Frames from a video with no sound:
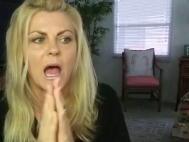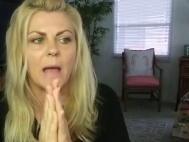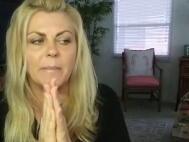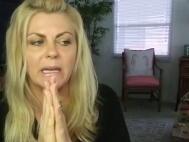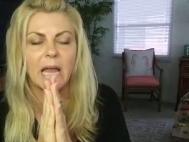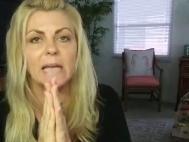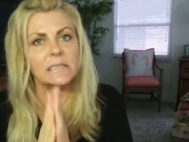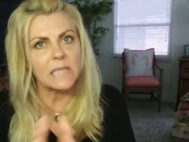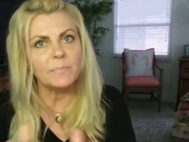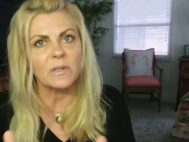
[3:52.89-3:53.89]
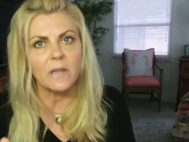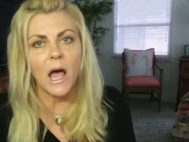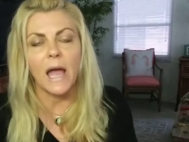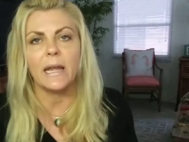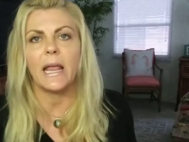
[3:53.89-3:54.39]
I mean, I slept a
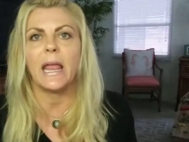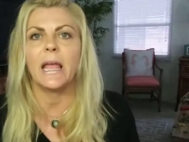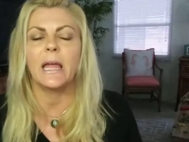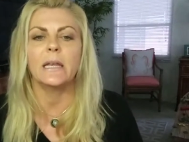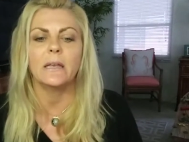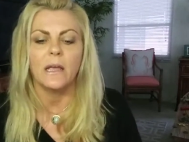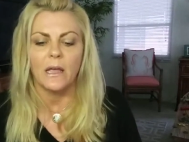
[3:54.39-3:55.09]
lot and